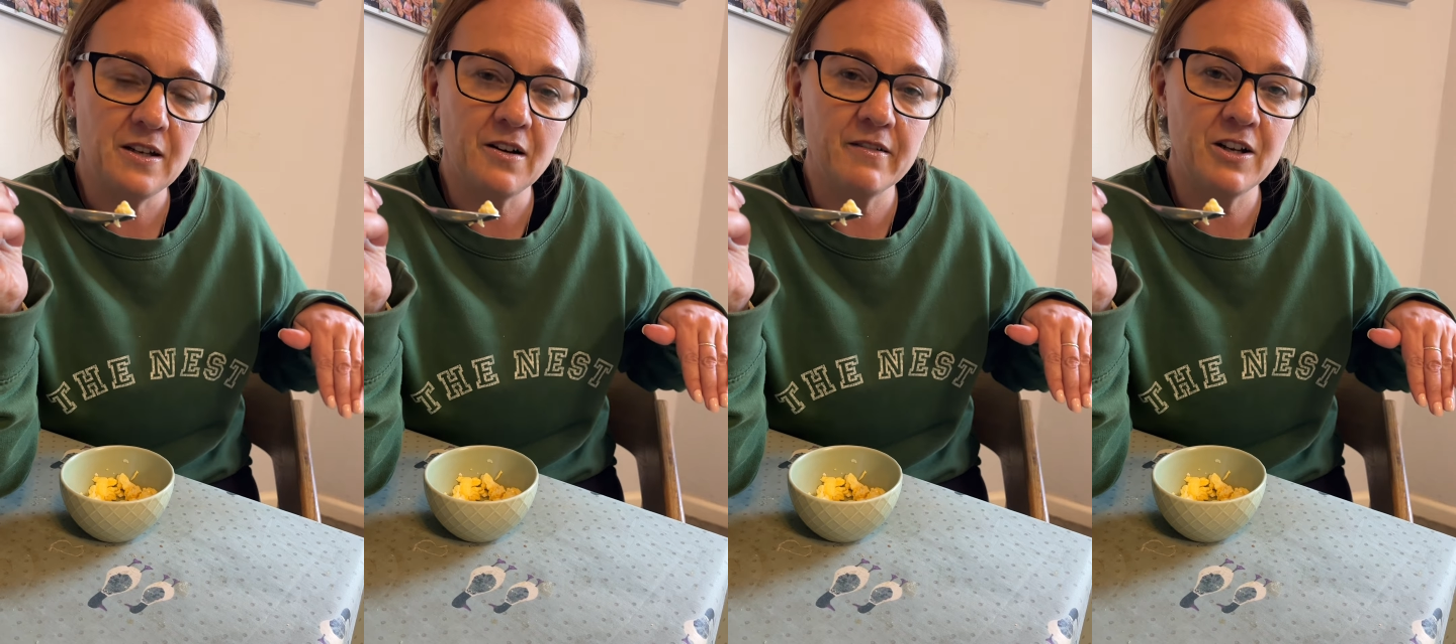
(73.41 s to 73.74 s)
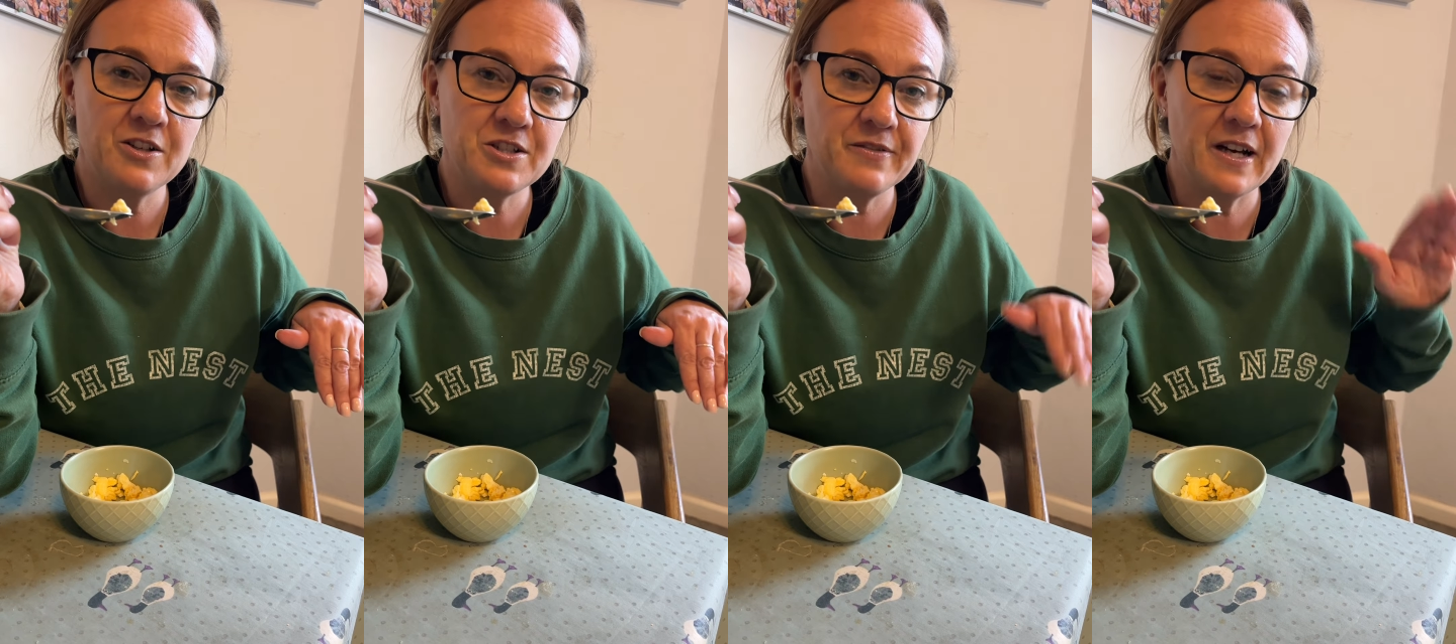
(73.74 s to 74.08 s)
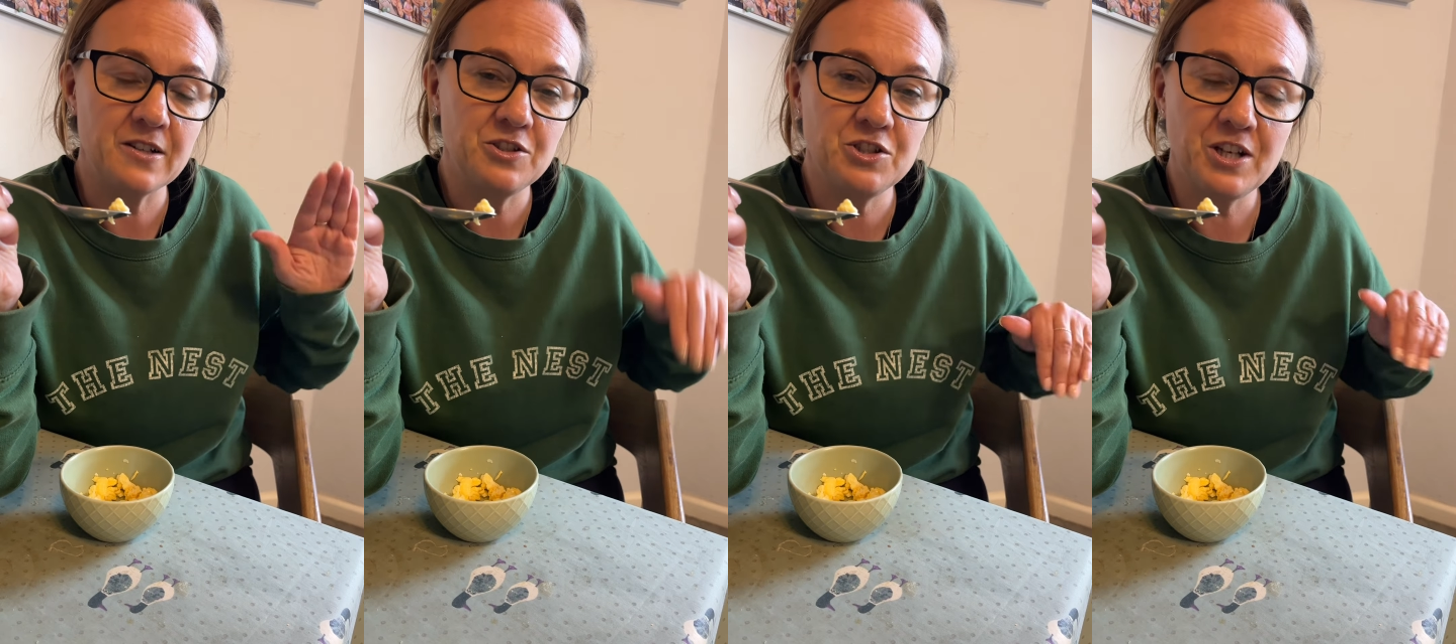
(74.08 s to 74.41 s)
our allergic
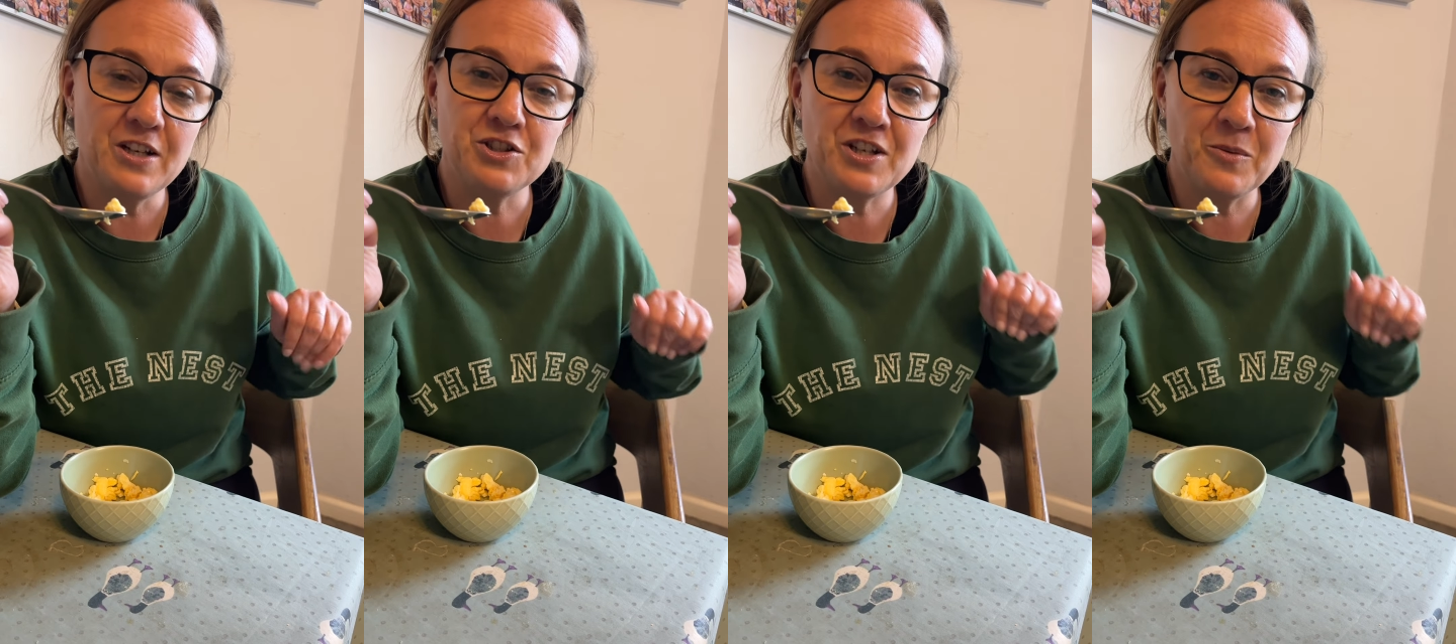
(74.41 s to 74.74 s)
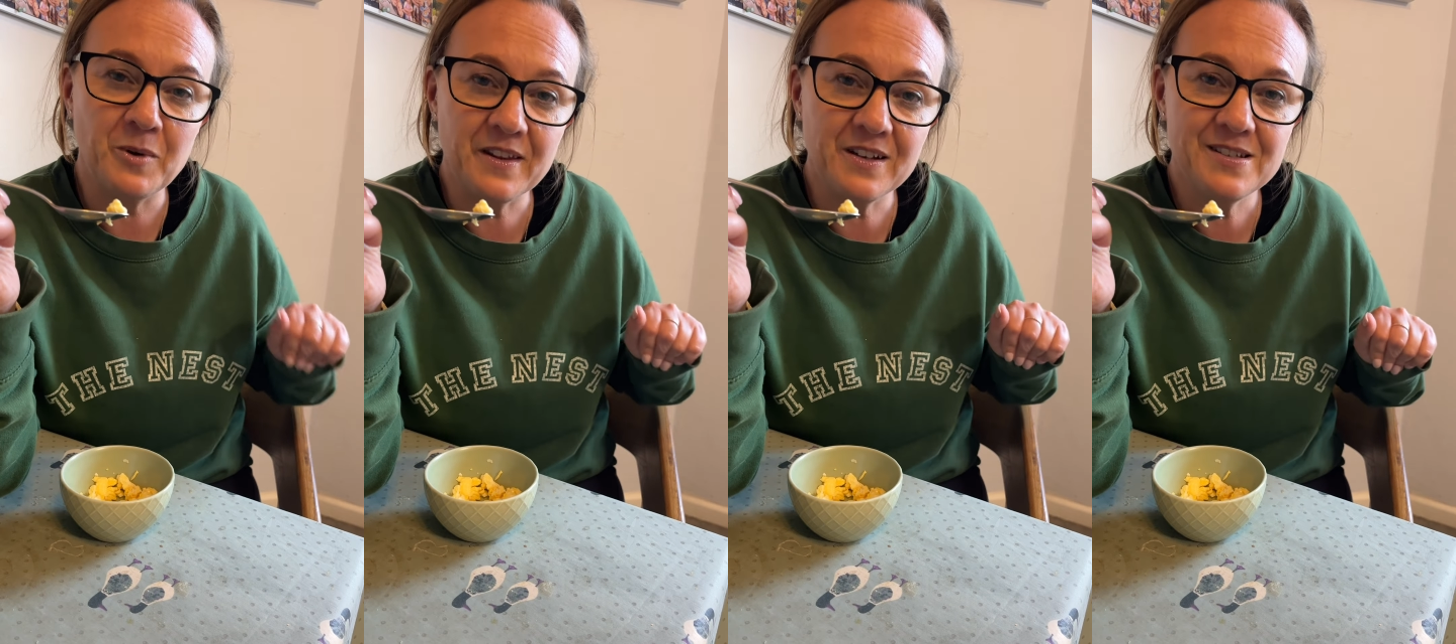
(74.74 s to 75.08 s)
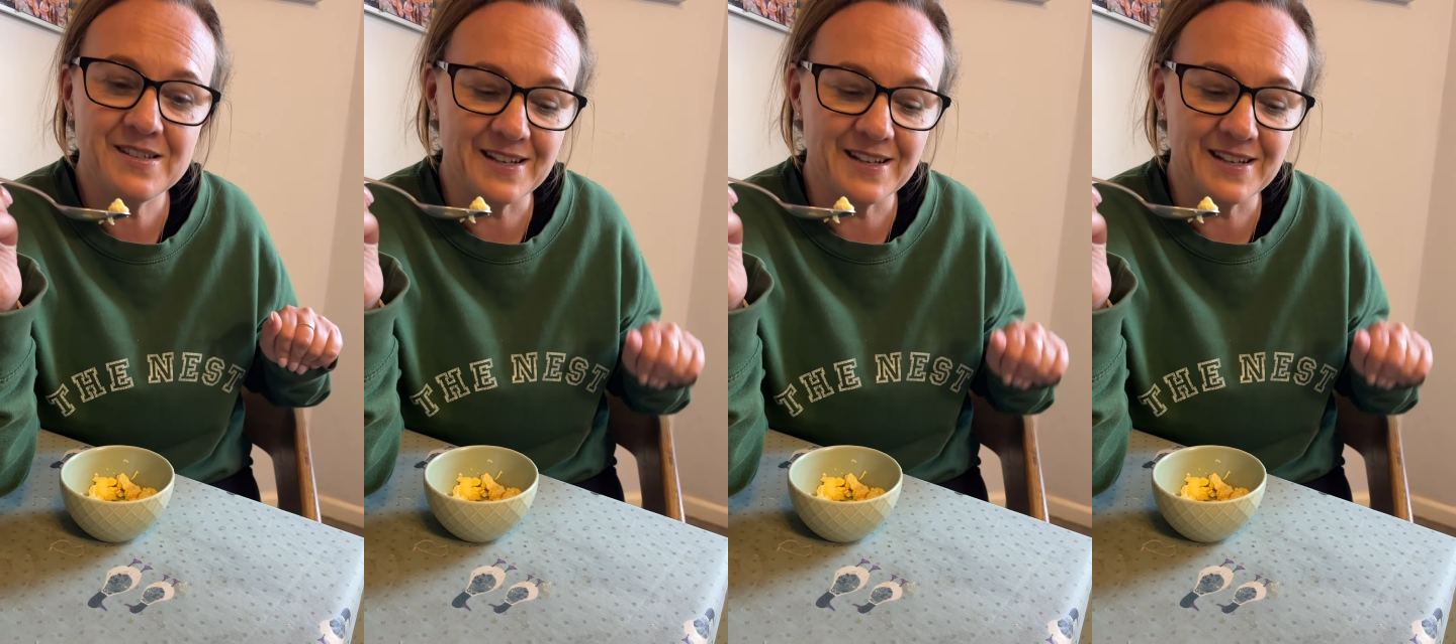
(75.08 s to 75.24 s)
reaction cheat sheet with us,